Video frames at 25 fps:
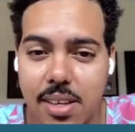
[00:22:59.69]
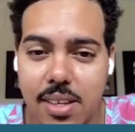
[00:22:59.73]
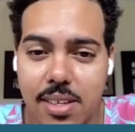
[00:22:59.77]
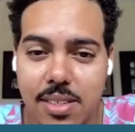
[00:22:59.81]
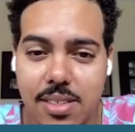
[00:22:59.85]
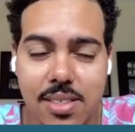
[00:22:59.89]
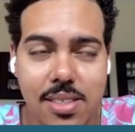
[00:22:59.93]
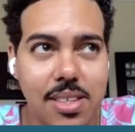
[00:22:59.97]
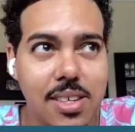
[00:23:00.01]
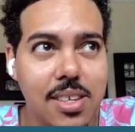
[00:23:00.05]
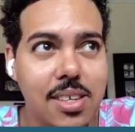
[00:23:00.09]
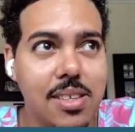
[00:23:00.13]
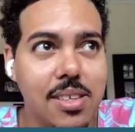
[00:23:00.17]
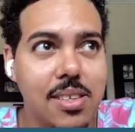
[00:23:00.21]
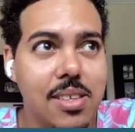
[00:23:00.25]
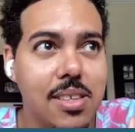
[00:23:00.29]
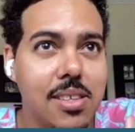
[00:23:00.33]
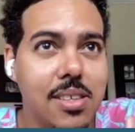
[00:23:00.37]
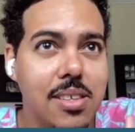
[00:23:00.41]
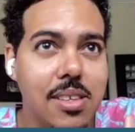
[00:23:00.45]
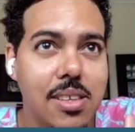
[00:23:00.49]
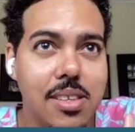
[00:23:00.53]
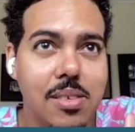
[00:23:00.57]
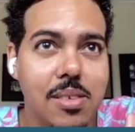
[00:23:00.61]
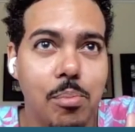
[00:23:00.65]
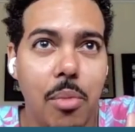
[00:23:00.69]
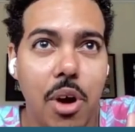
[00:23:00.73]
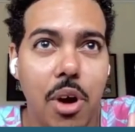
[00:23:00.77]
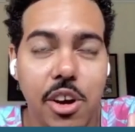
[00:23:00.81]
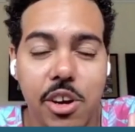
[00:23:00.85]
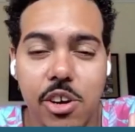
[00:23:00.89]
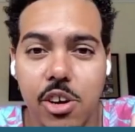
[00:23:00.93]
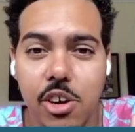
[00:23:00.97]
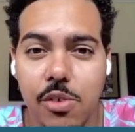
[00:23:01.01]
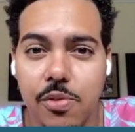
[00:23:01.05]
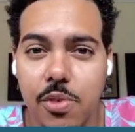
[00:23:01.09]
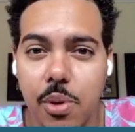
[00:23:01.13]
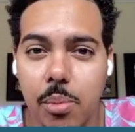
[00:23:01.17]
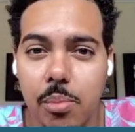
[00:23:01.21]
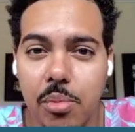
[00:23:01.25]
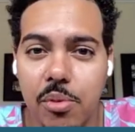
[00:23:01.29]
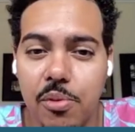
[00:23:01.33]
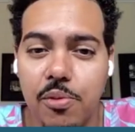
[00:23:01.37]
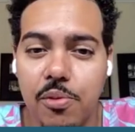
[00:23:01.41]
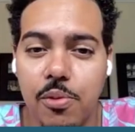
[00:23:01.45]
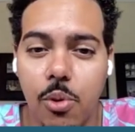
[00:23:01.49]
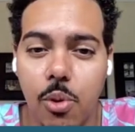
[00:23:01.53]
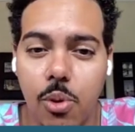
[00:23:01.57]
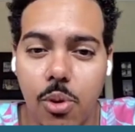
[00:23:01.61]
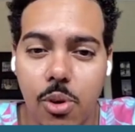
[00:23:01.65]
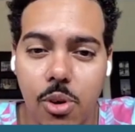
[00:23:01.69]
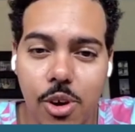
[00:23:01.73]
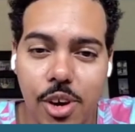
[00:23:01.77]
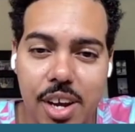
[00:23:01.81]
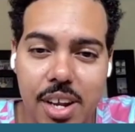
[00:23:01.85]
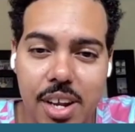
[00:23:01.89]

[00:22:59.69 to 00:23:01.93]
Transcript: It's the marker for before and